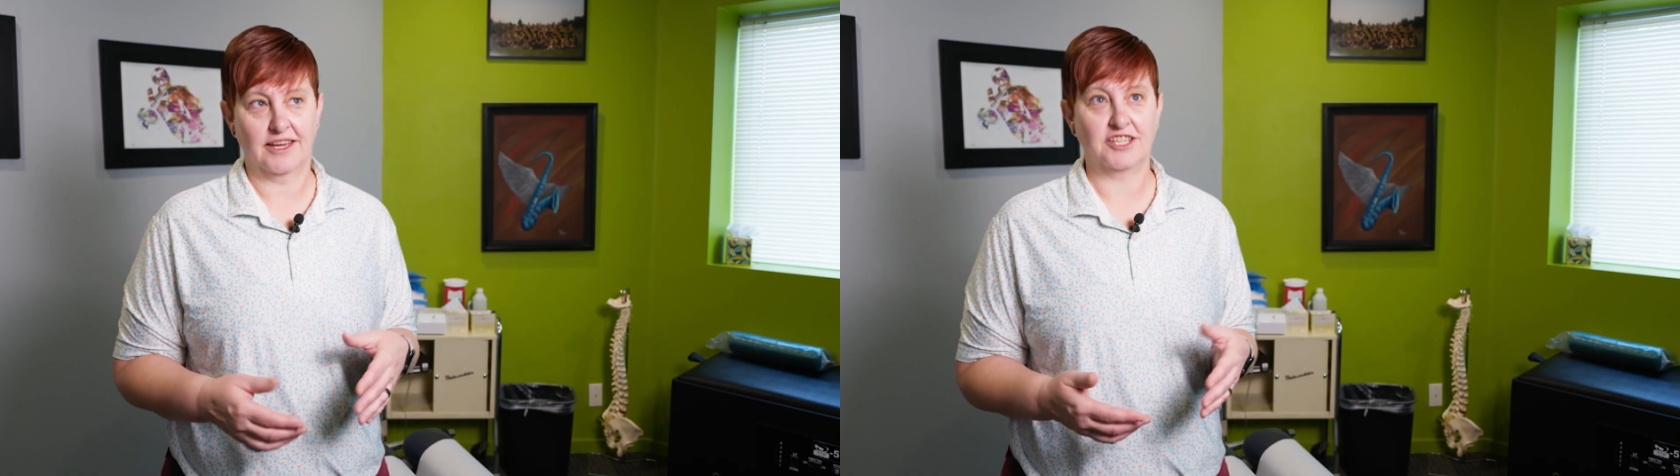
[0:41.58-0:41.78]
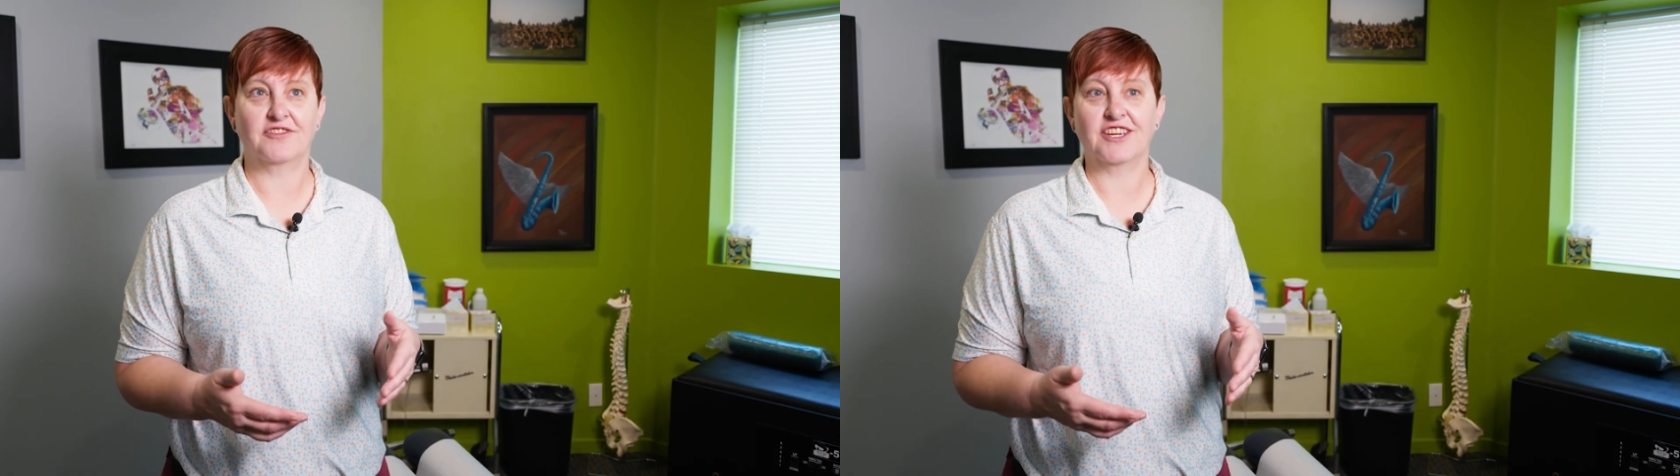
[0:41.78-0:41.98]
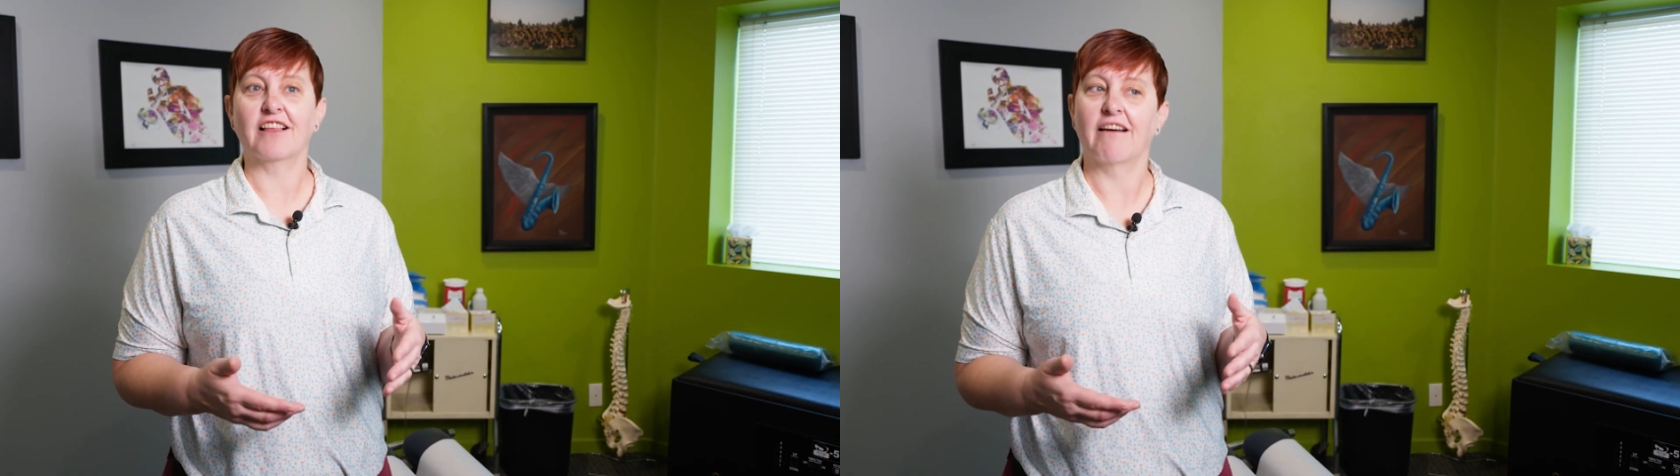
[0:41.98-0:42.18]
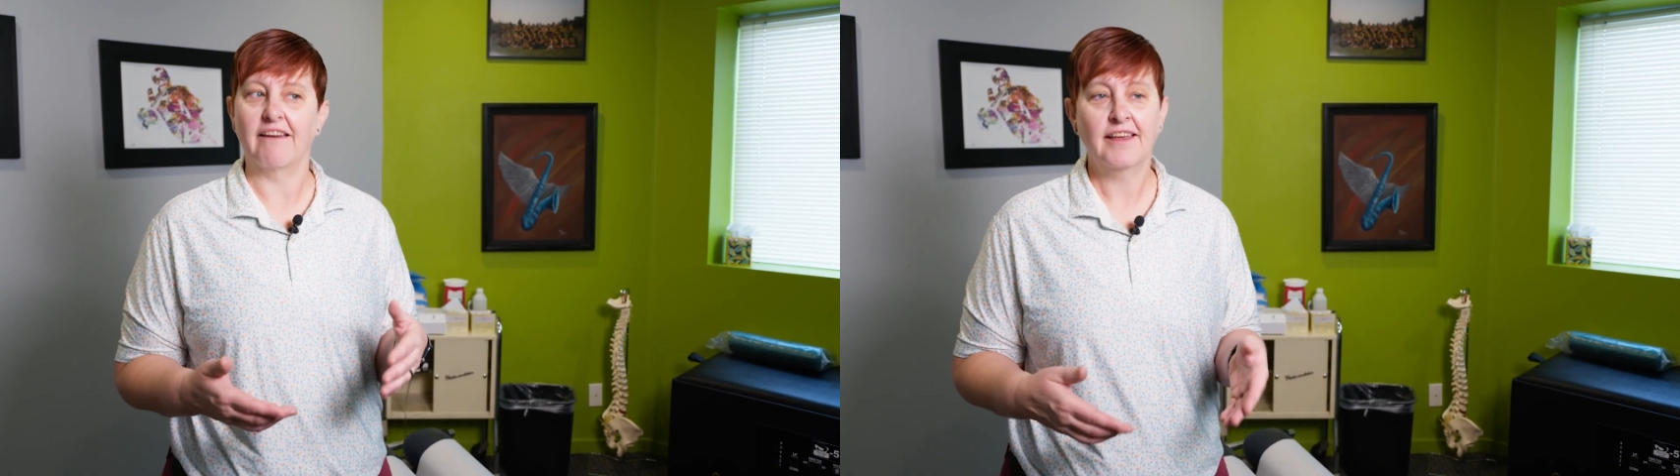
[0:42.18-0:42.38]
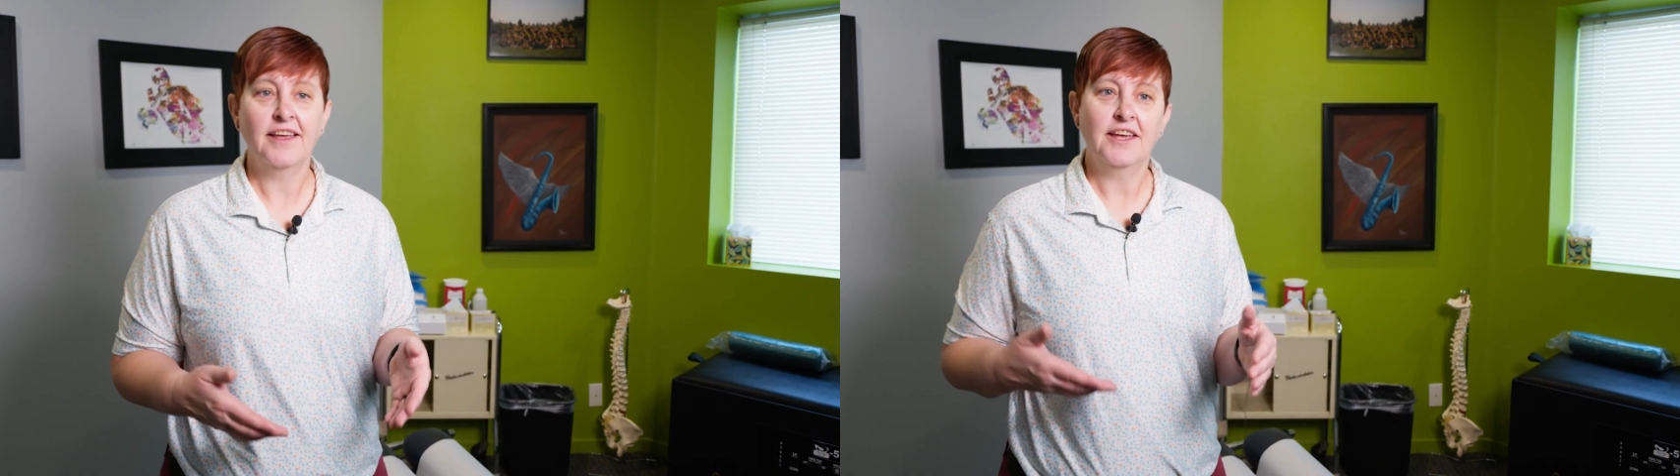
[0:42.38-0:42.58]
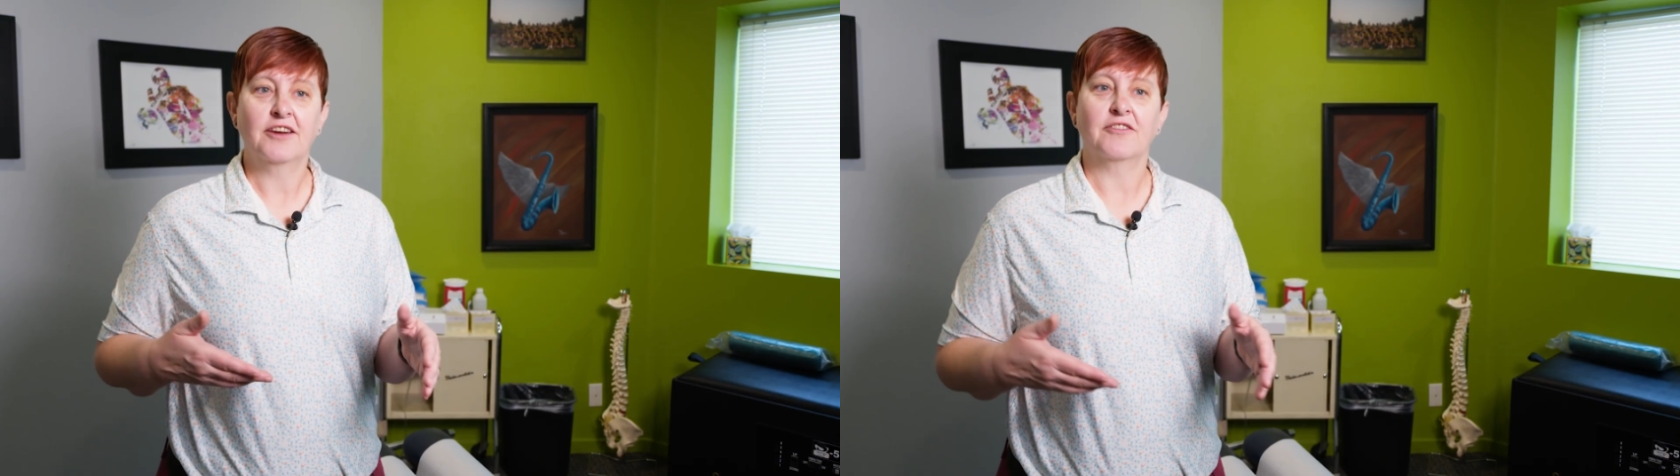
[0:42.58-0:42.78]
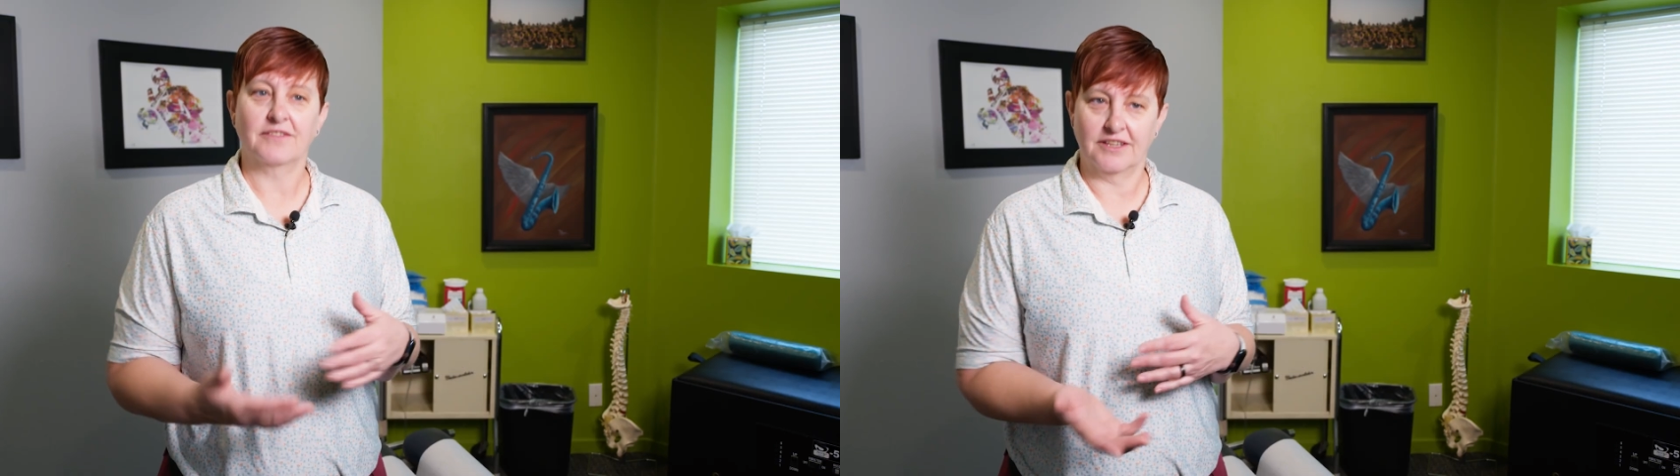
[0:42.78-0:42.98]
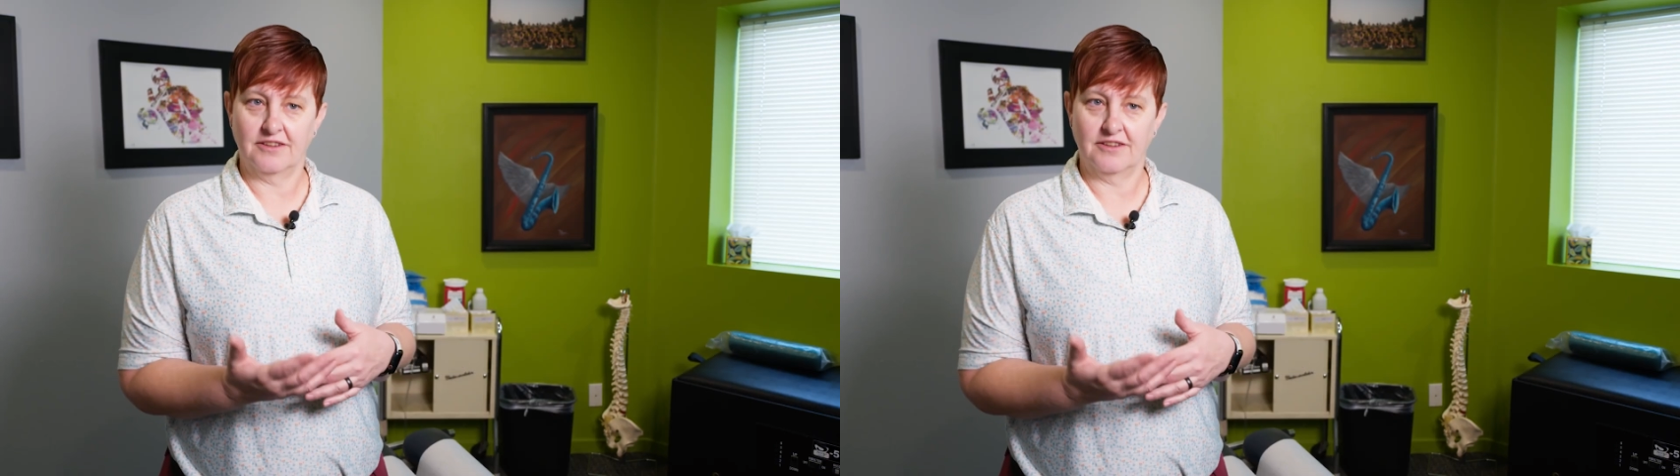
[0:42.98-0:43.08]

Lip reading: HVLA. When we